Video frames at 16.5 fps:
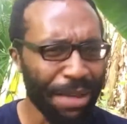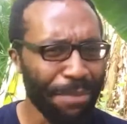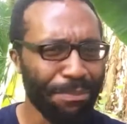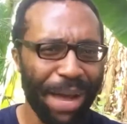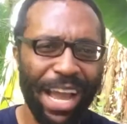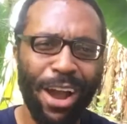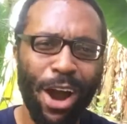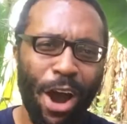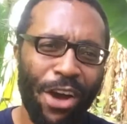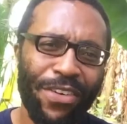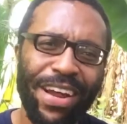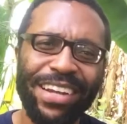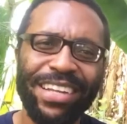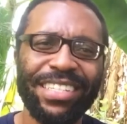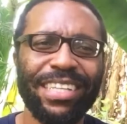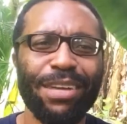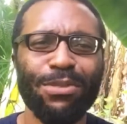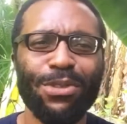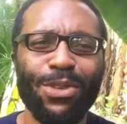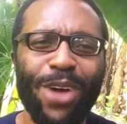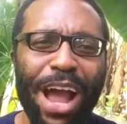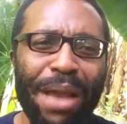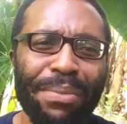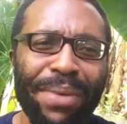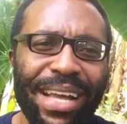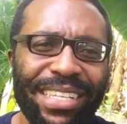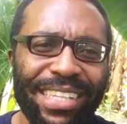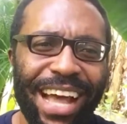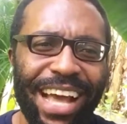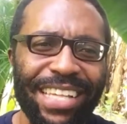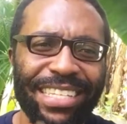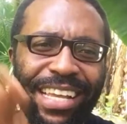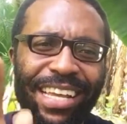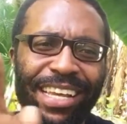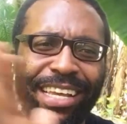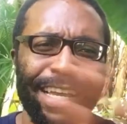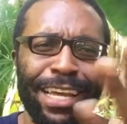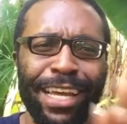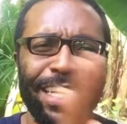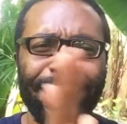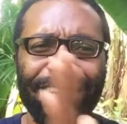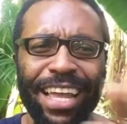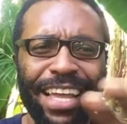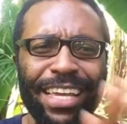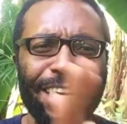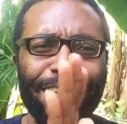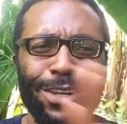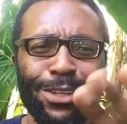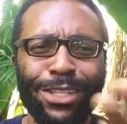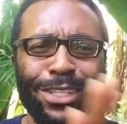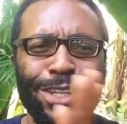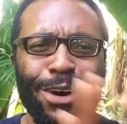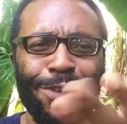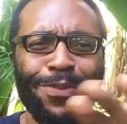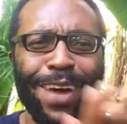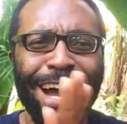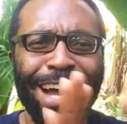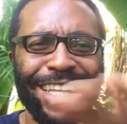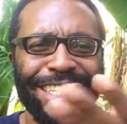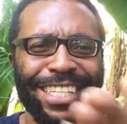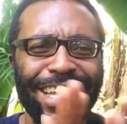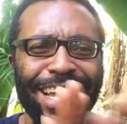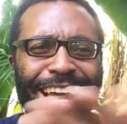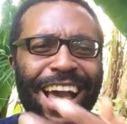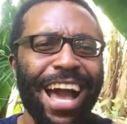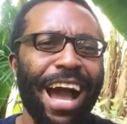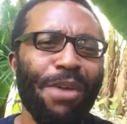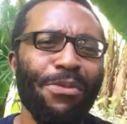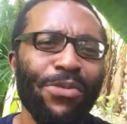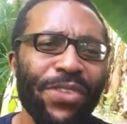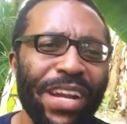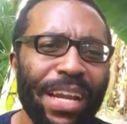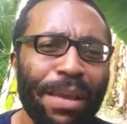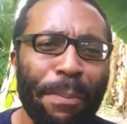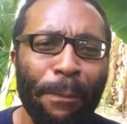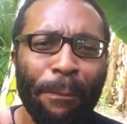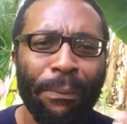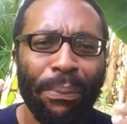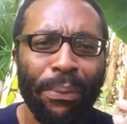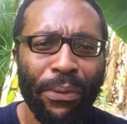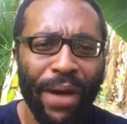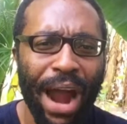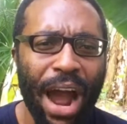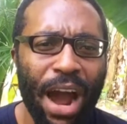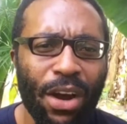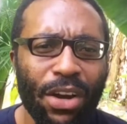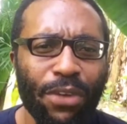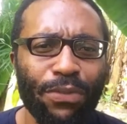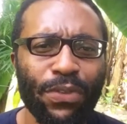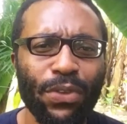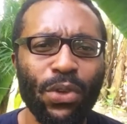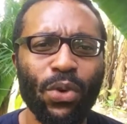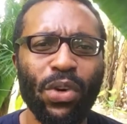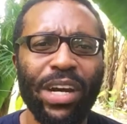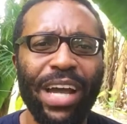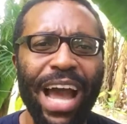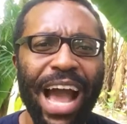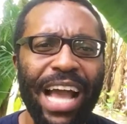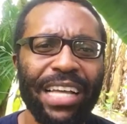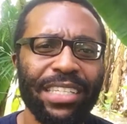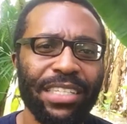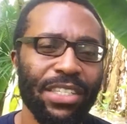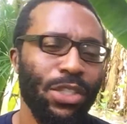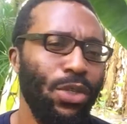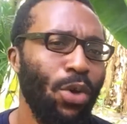My already subscribers, I say thank you so much. I'm really proud of you guys.